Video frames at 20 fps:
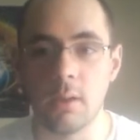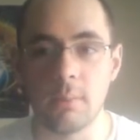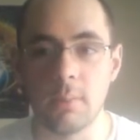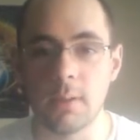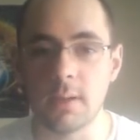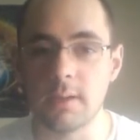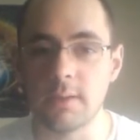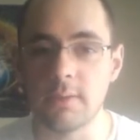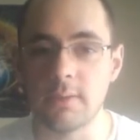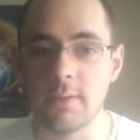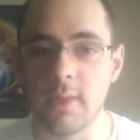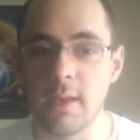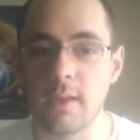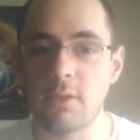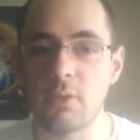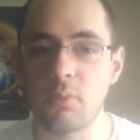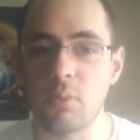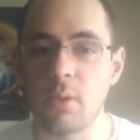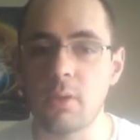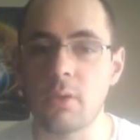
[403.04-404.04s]
I mean,
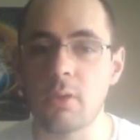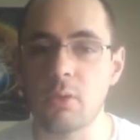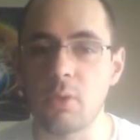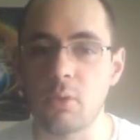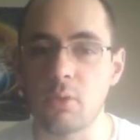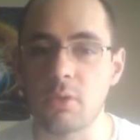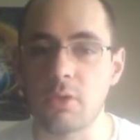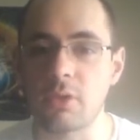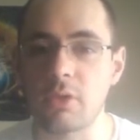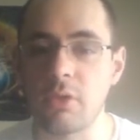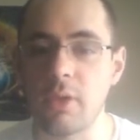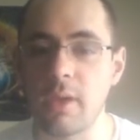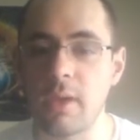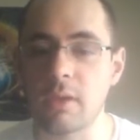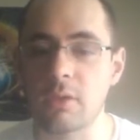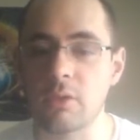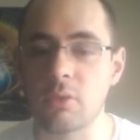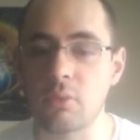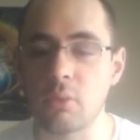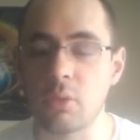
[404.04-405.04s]
that's one of those
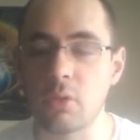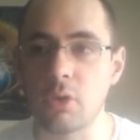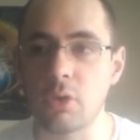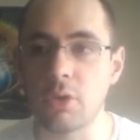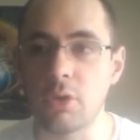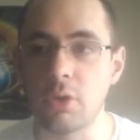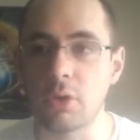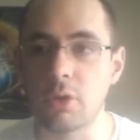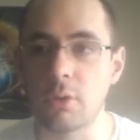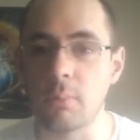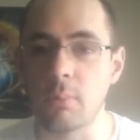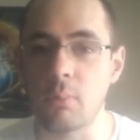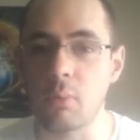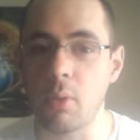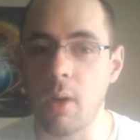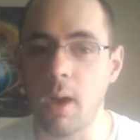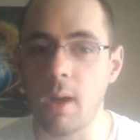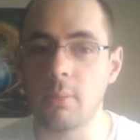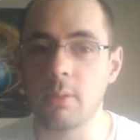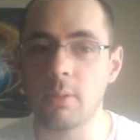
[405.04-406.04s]
things where you could
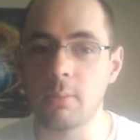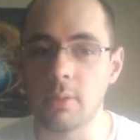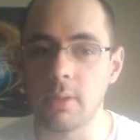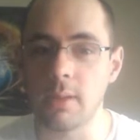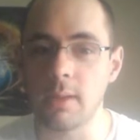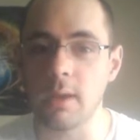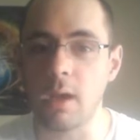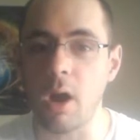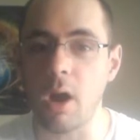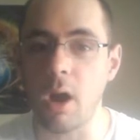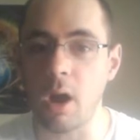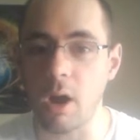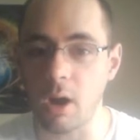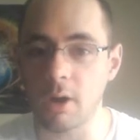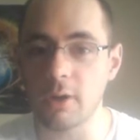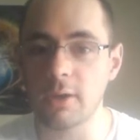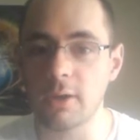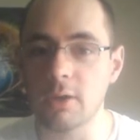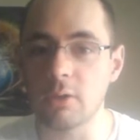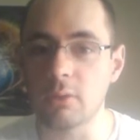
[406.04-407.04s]
probably
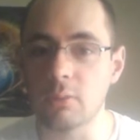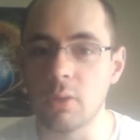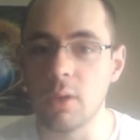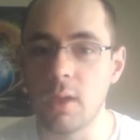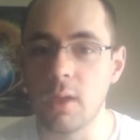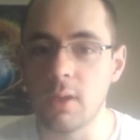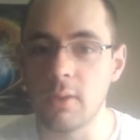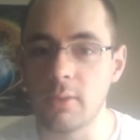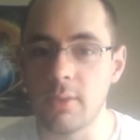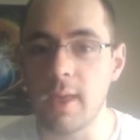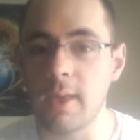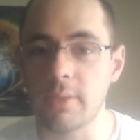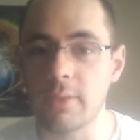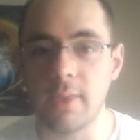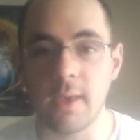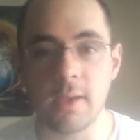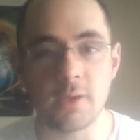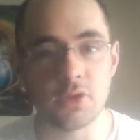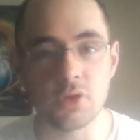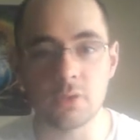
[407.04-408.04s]
argue that
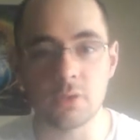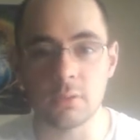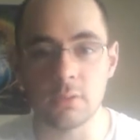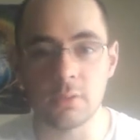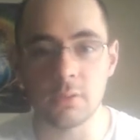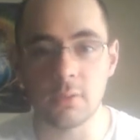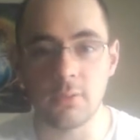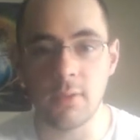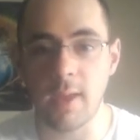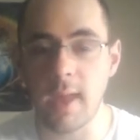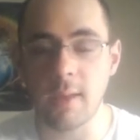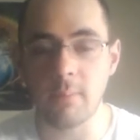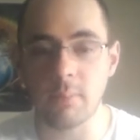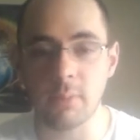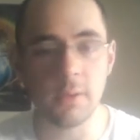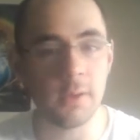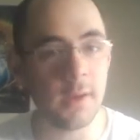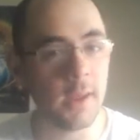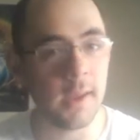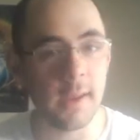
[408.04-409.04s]
that shouldn't have
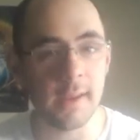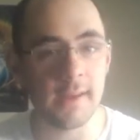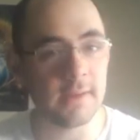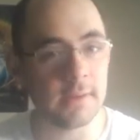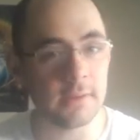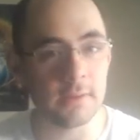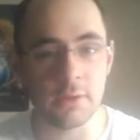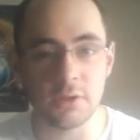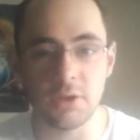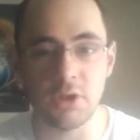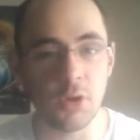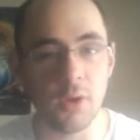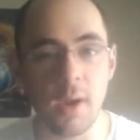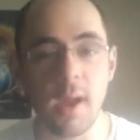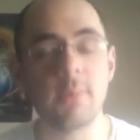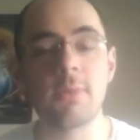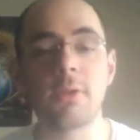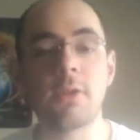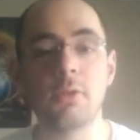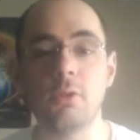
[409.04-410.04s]
happened. And you're
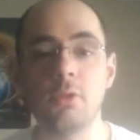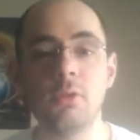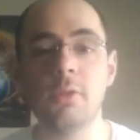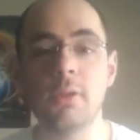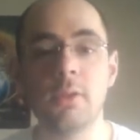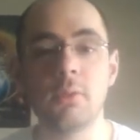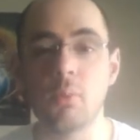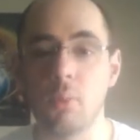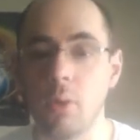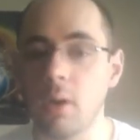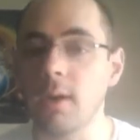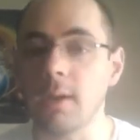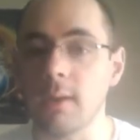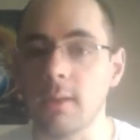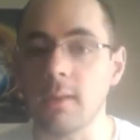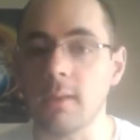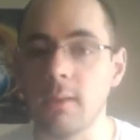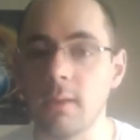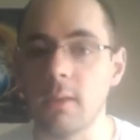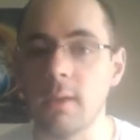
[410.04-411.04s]
absolutely
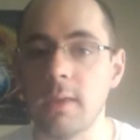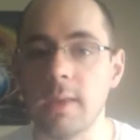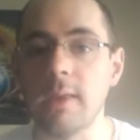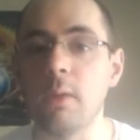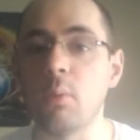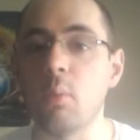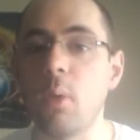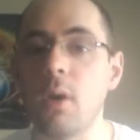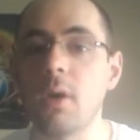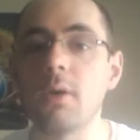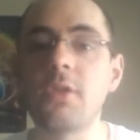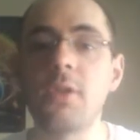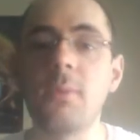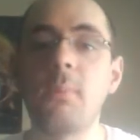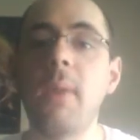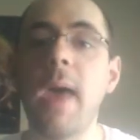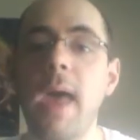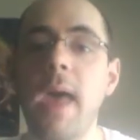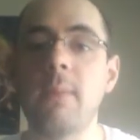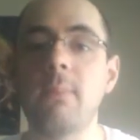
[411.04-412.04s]
right. It was a
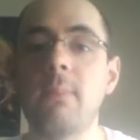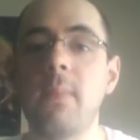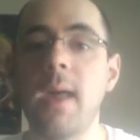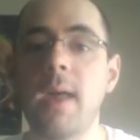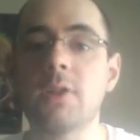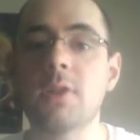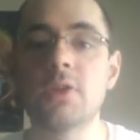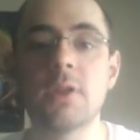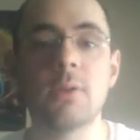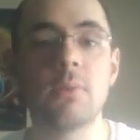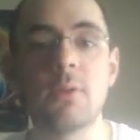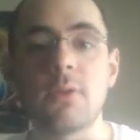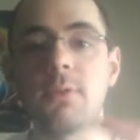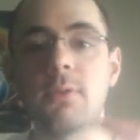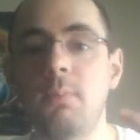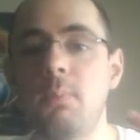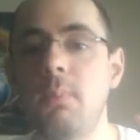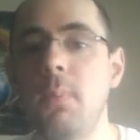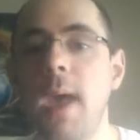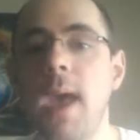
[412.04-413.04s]
bad match. It
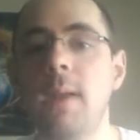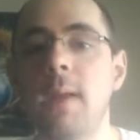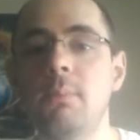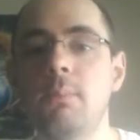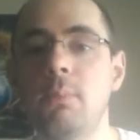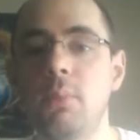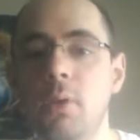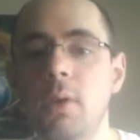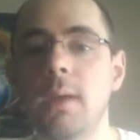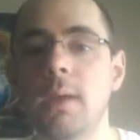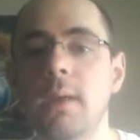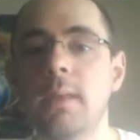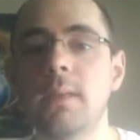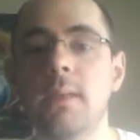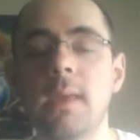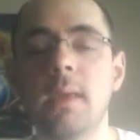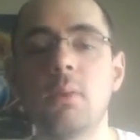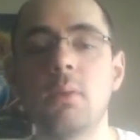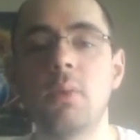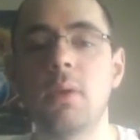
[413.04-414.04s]
was bad
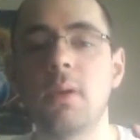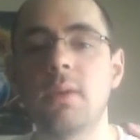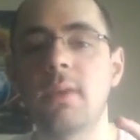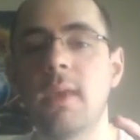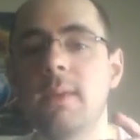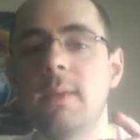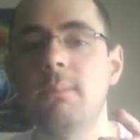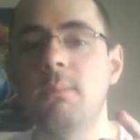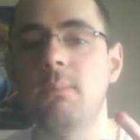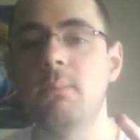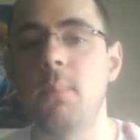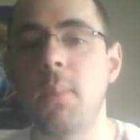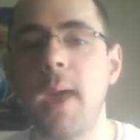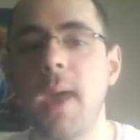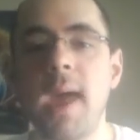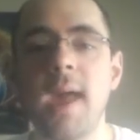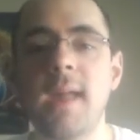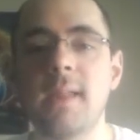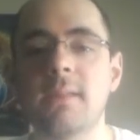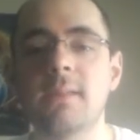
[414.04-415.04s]
booking. It was a
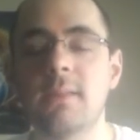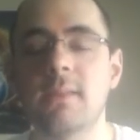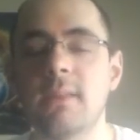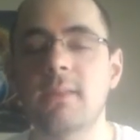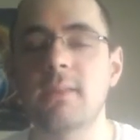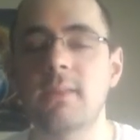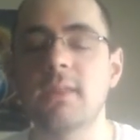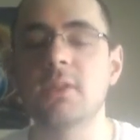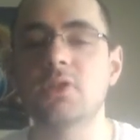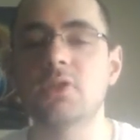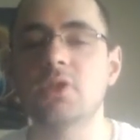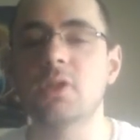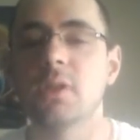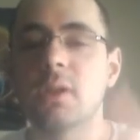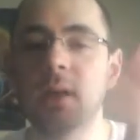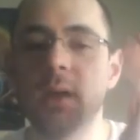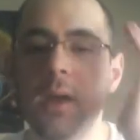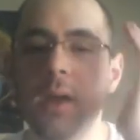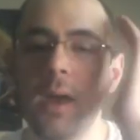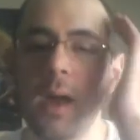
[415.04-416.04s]
bad decision.
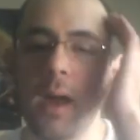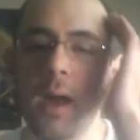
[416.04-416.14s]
